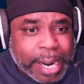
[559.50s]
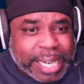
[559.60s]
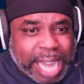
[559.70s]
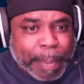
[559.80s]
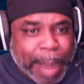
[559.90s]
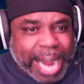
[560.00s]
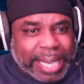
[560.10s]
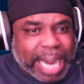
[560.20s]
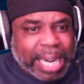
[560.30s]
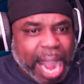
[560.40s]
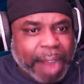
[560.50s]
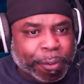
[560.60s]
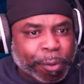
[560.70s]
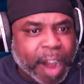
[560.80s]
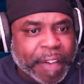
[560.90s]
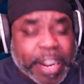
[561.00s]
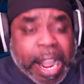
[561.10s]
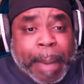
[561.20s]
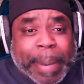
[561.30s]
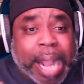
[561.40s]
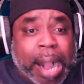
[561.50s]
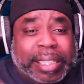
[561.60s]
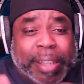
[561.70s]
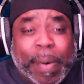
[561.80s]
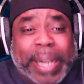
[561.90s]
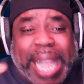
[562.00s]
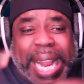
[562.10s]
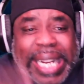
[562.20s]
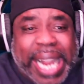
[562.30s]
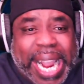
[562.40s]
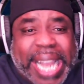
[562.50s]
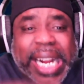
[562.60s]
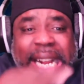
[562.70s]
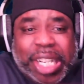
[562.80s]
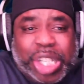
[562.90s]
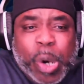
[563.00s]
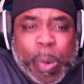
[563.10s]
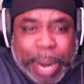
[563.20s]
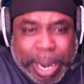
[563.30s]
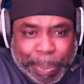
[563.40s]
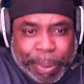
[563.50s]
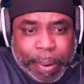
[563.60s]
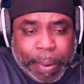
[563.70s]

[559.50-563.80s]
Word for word: They made their life rough because of what they did to people.